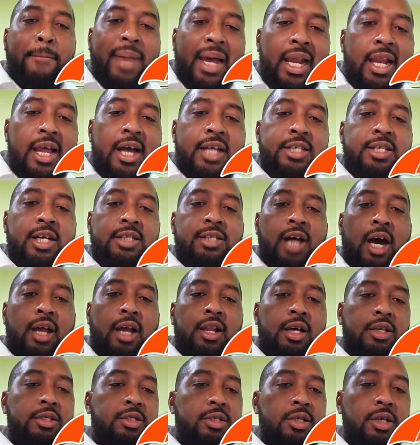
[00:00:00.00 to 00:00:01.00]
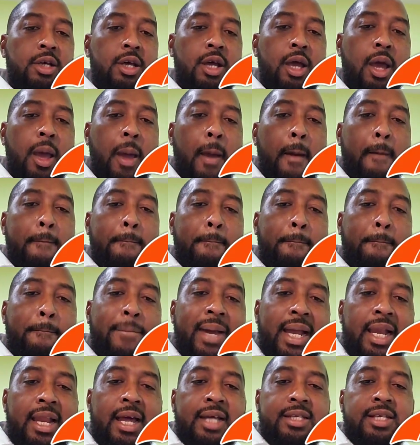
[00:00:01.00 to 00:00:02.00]
Billions of dollars.
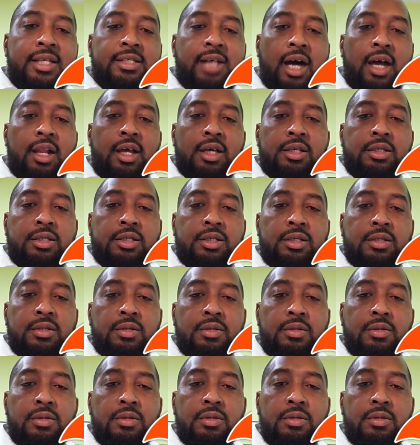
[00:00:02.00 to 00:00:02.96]
Billions of dollars.